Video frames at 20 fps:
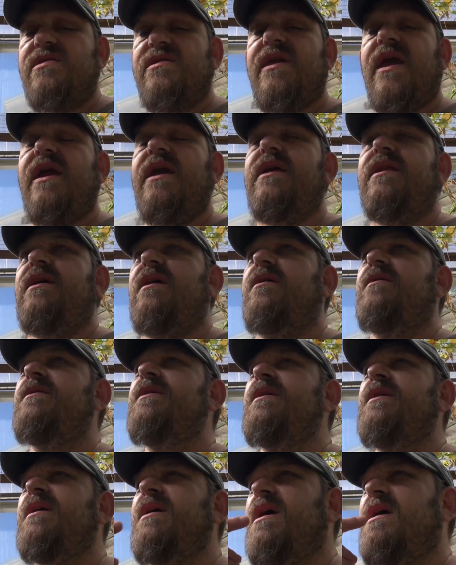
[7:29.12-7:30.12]
staying there
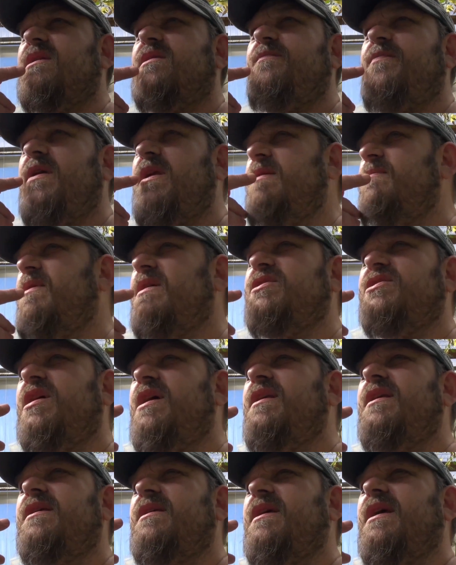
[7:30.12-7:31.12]
it's pretty much
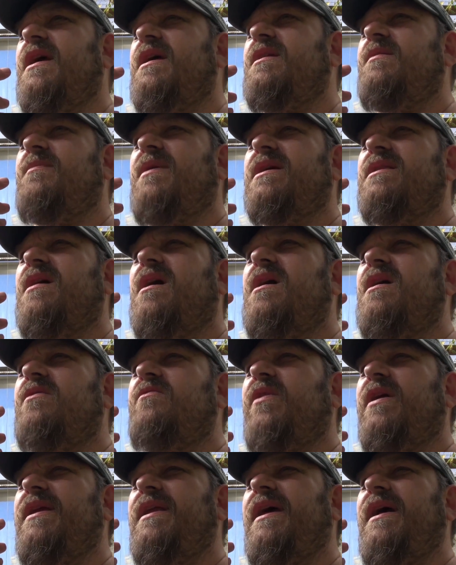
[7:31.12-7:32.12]
hitting the end of my tongue
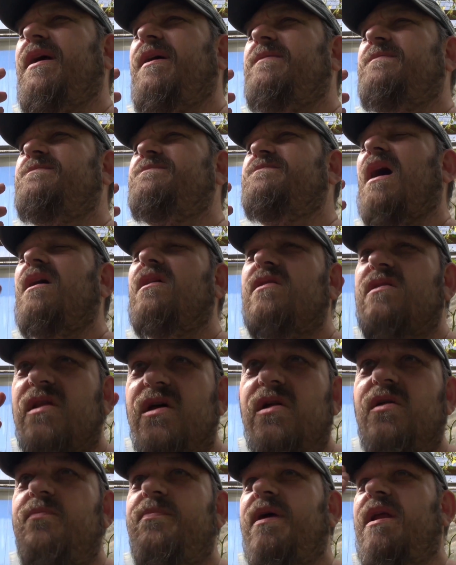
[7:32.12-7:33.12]
right now a
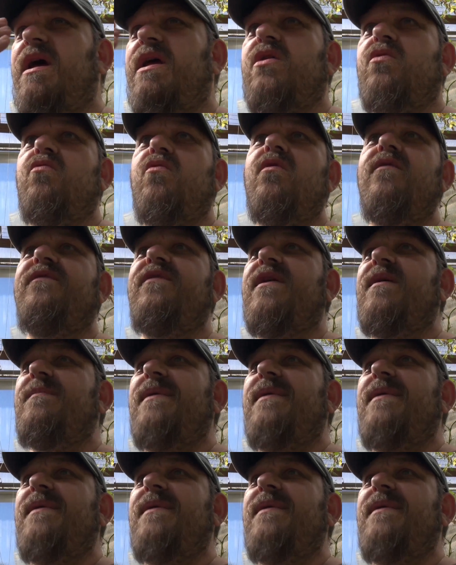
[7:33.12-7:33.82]
little bit on the roof of the